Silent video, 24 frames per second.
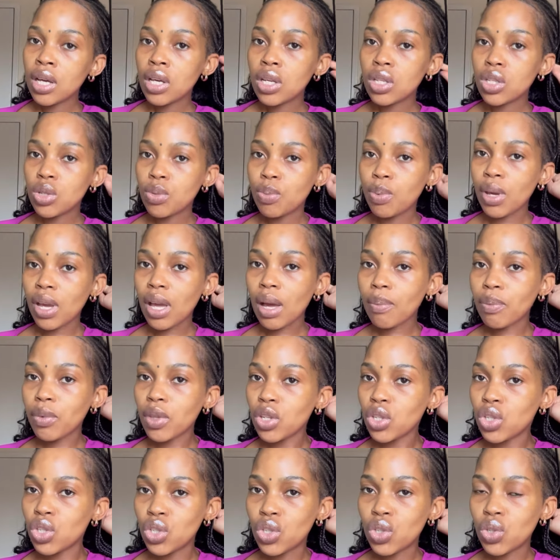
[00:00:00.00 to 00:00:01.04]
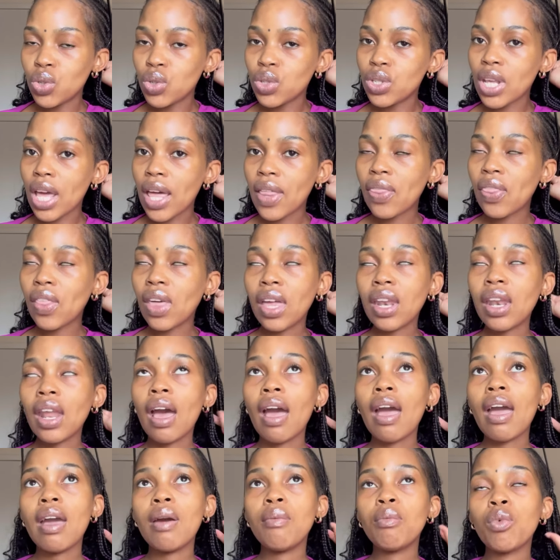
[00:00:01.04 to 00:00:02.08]
to pick up the shoes and then
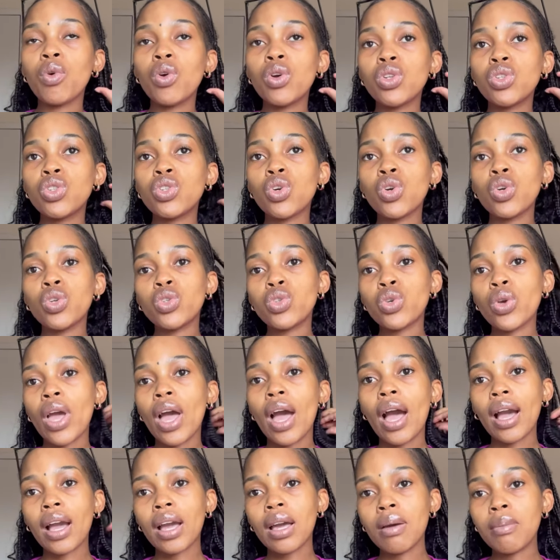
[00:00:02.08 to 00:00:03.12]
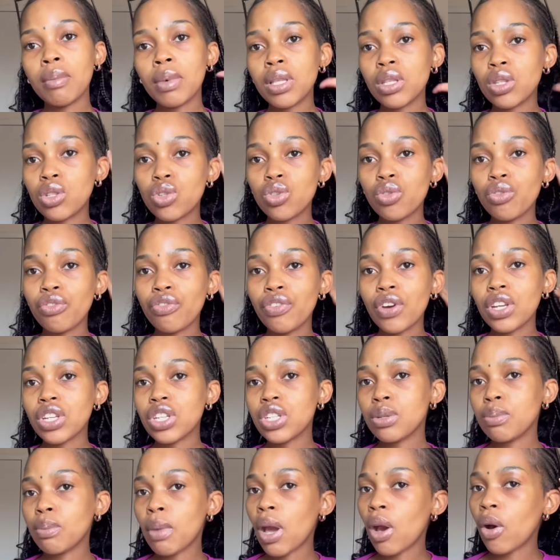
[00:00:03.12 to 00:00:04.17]
i am going to go to ackermans to
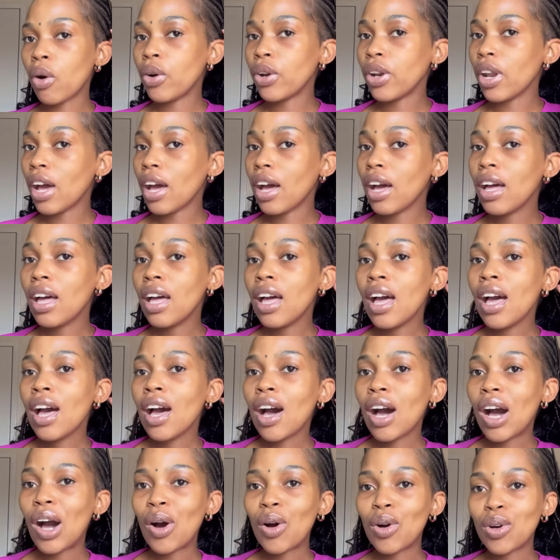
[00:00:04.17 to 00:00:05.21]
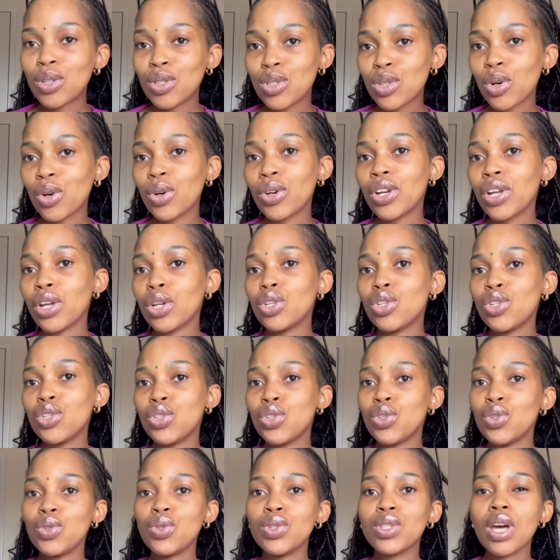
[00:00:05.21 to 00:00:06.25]
fetch my order i also ordered
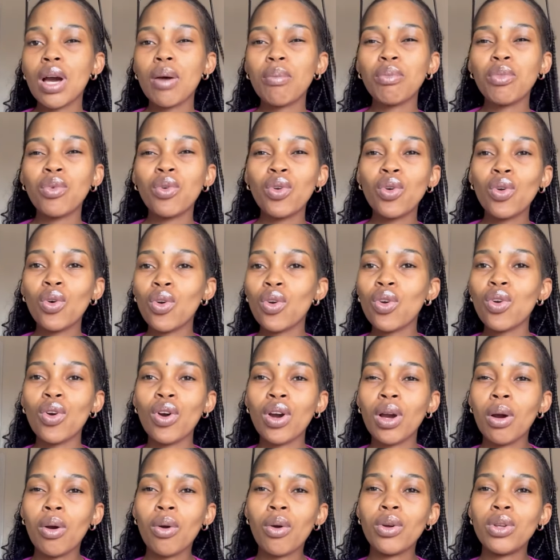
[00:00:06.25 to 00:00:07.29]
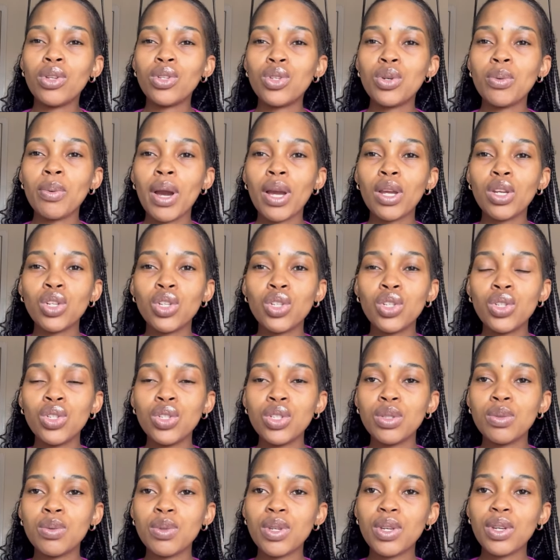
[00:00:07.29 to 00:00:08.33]
shoes i'm no longer going to buy
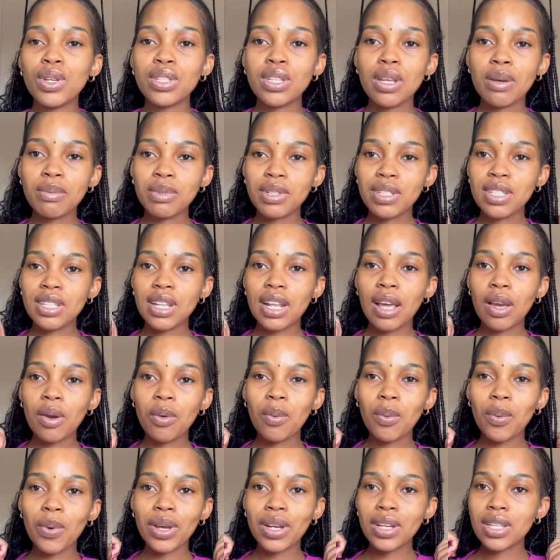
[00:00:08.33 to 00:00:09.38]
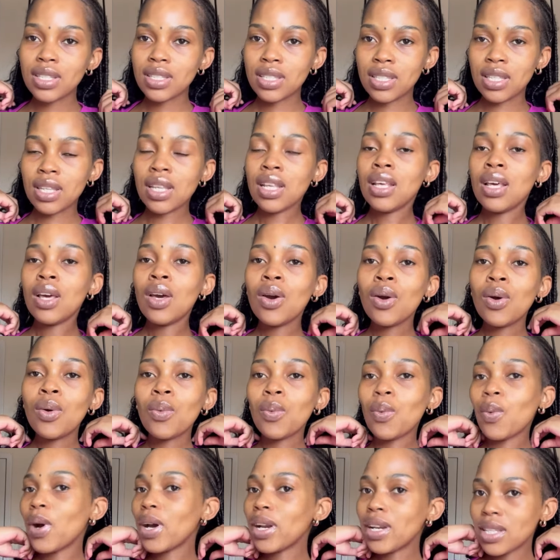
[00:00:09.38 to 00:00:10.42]
shoes because i'm just like what is
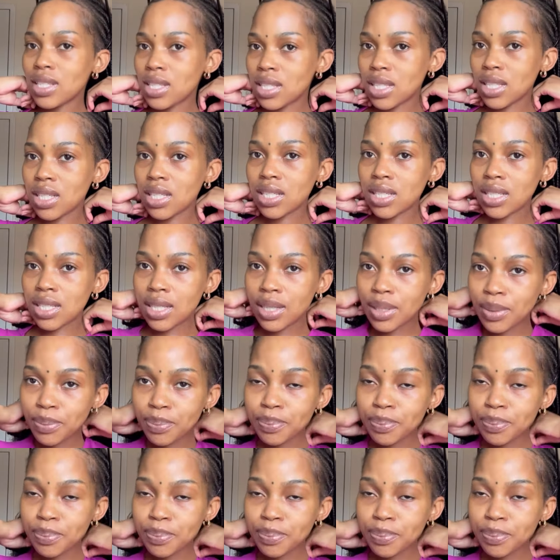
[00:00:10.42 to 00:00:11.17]
what is this